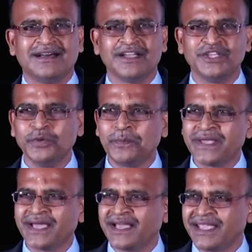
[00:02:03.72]
a
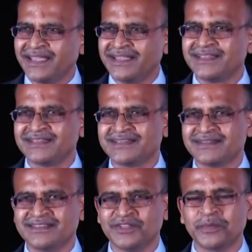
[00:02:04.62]
UPI.
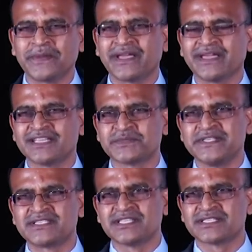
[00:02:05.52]
UPI has
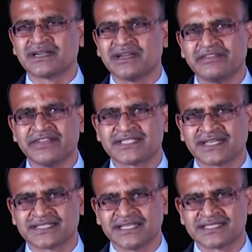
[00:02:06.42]
been such a runaway
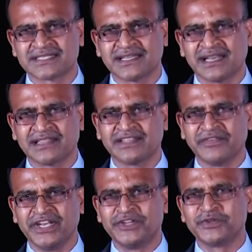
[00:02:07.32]
success, and I think
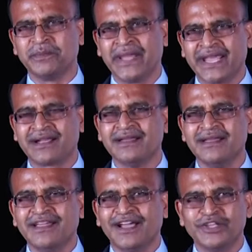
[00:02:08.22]
we need to make
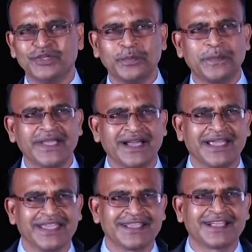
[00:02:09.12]
a
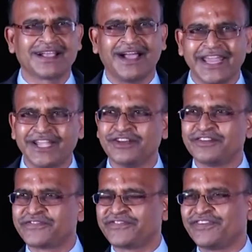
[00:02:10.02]
UPI kind
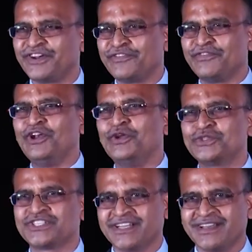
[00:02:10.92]
of
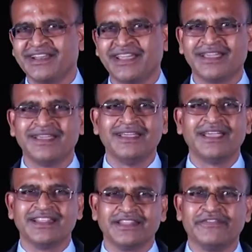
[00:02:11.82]
revolution
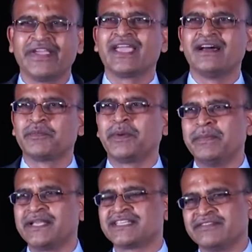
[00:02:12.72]
in the way our
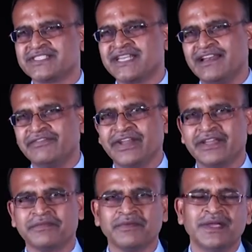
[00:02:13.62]
public service
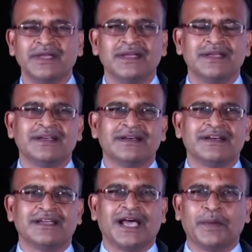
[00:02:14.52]
delivery
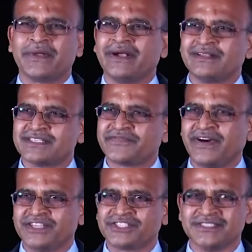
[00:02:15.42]
apparatus
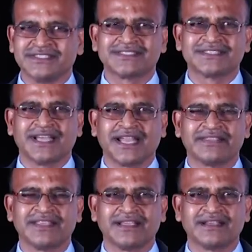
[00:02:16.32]
functions. And I
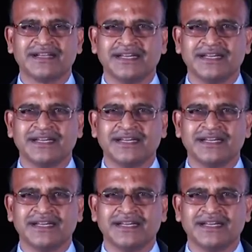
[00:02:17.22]
think